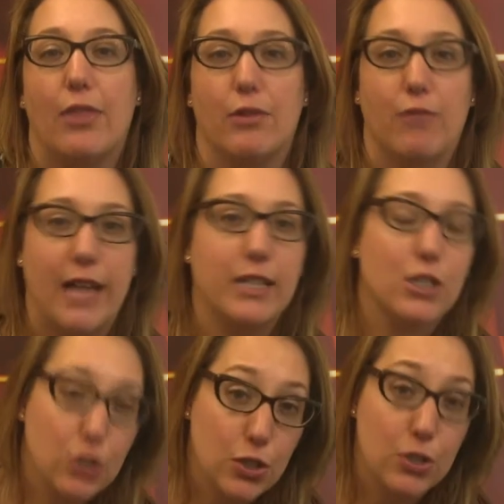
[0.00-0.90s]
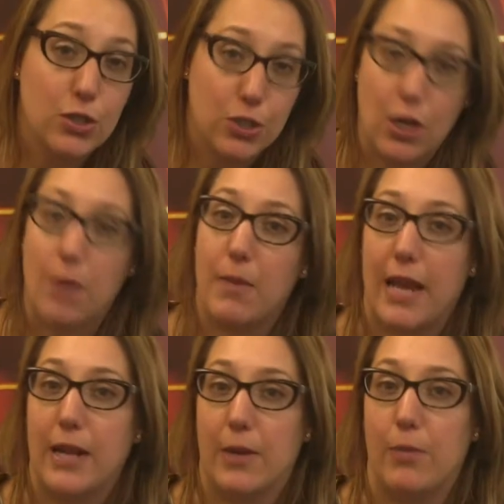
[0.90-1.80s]
the right to choose to
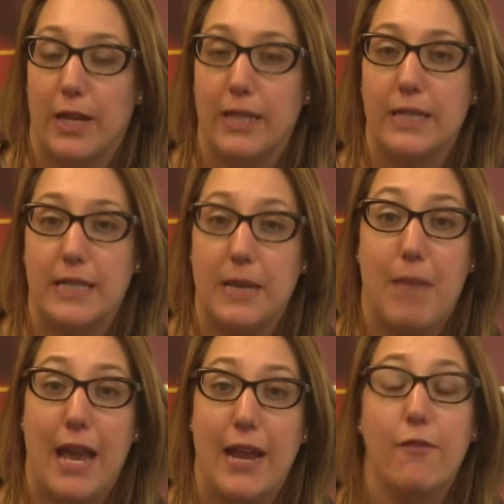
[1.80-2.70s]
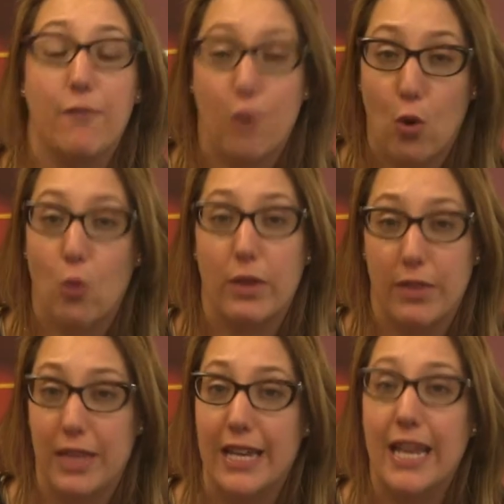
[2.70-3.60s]
terminate a pregnancy may fall
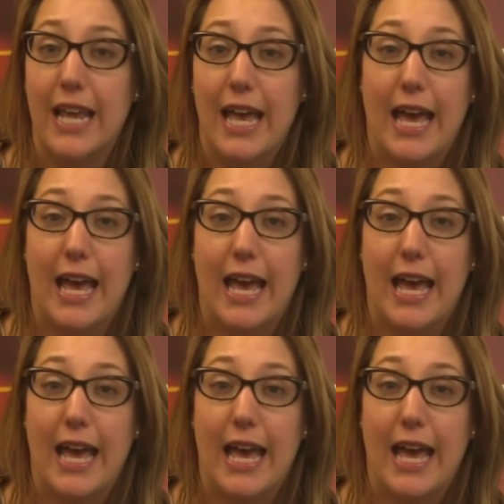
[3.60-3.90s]
within